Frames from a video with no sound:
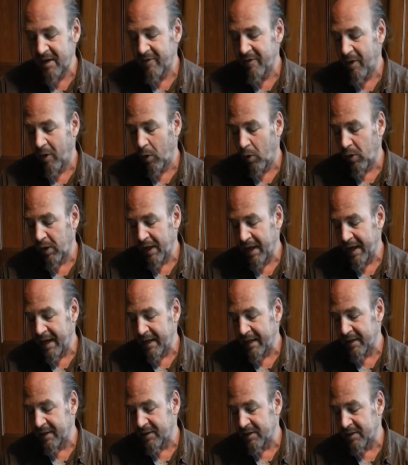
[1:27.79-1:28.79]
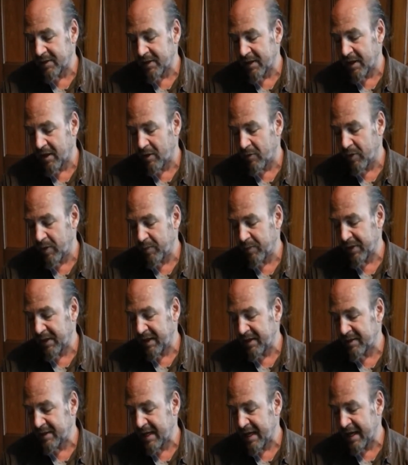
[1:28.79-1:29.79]
of whole eggs,
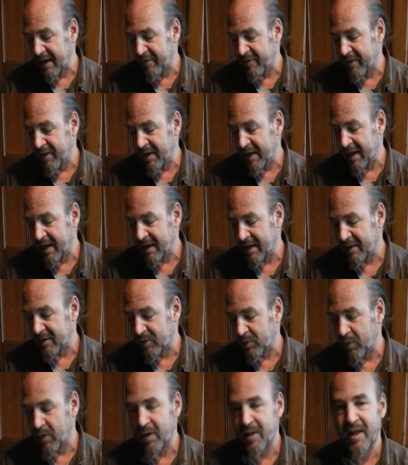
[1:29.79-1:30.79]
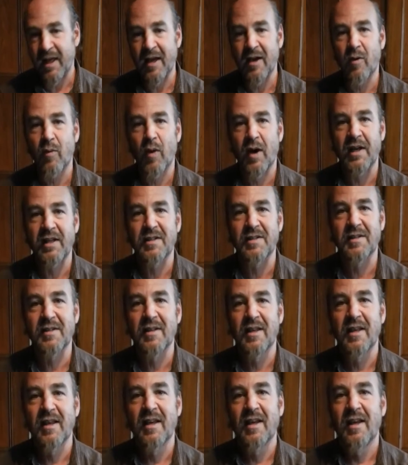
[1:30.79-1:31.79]
replace half of the eggs with egg whites.
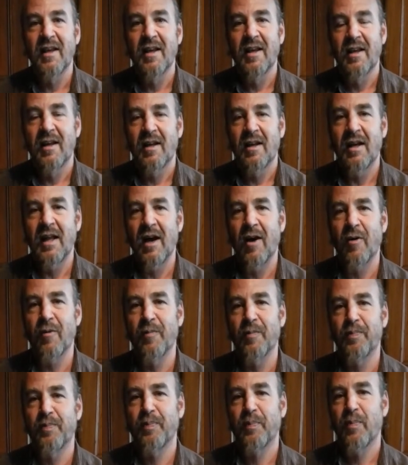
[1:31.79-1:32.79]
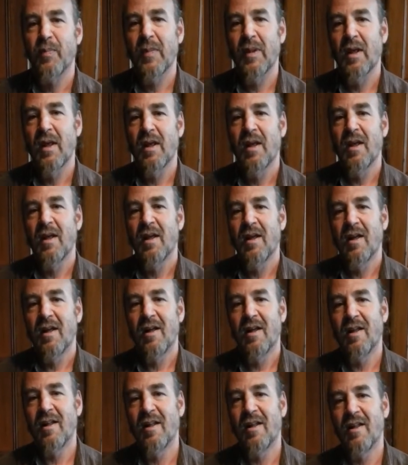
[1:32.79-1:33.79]
Now,
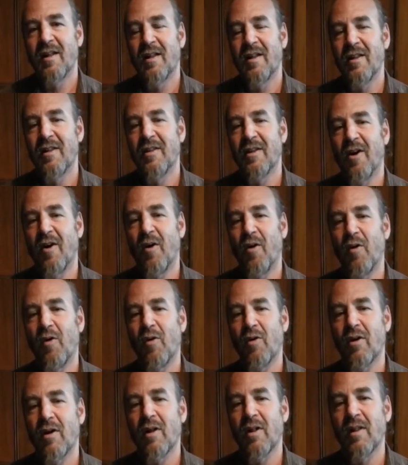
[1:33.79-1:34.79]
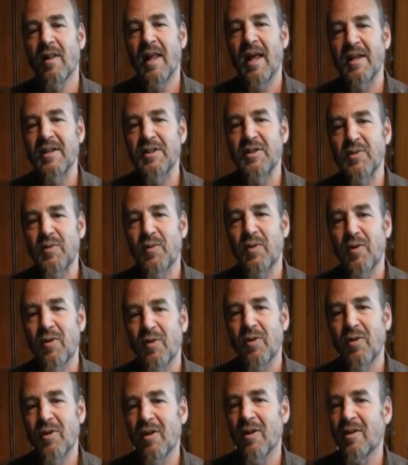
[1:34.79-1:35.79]
the whole
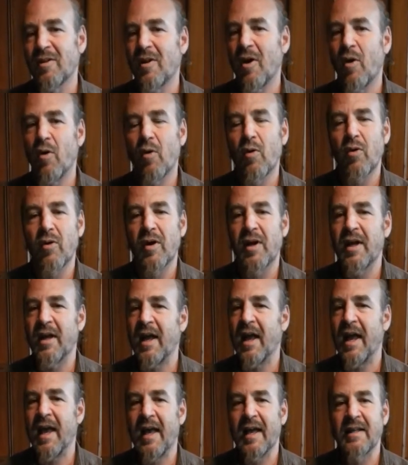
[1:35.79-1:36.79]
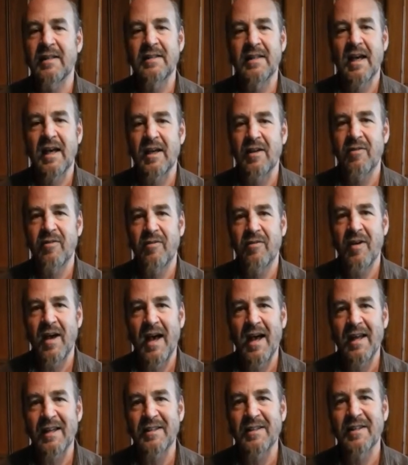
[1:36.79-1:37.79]
cholesterol-lowering,
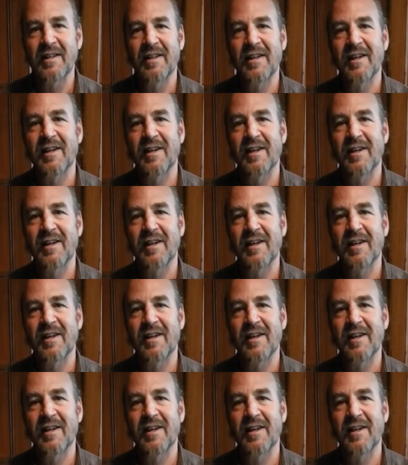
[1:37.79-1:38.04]
anti-fat